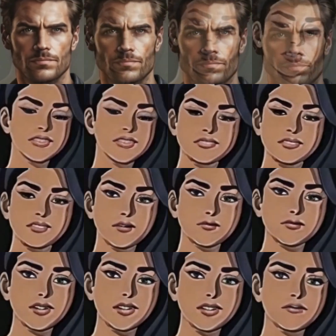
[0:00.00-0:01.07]
I didn't start
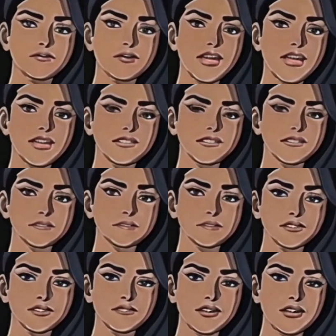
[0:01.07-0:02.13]
training for anything
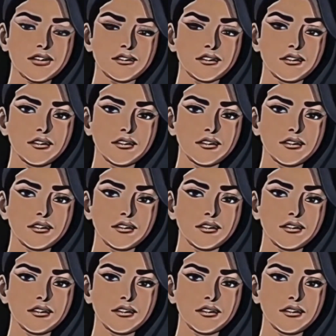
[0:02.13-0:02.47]
specific.